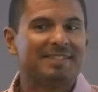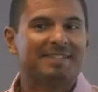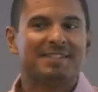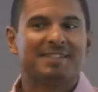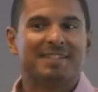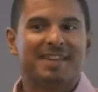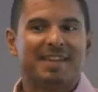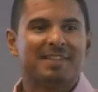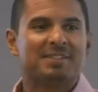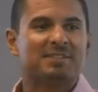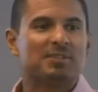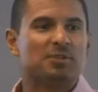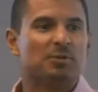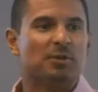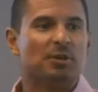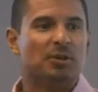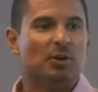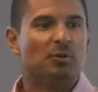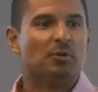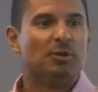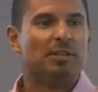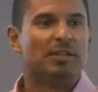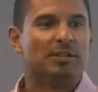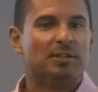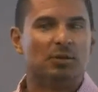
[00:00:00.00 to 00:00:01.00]
That's a test you
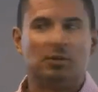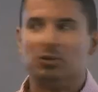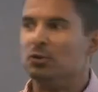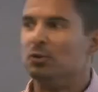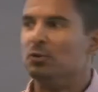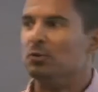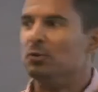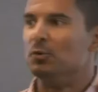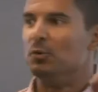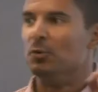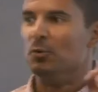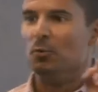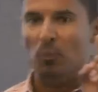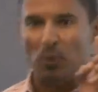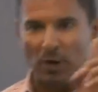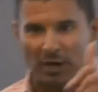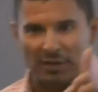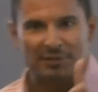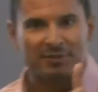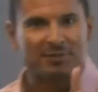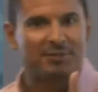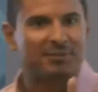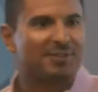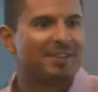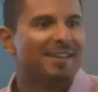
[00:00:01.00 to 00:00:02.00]
would only do
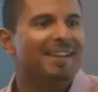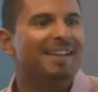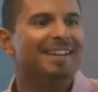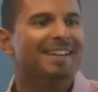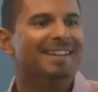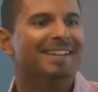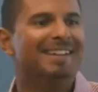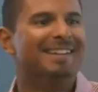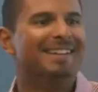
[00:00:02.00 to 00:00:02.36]
once.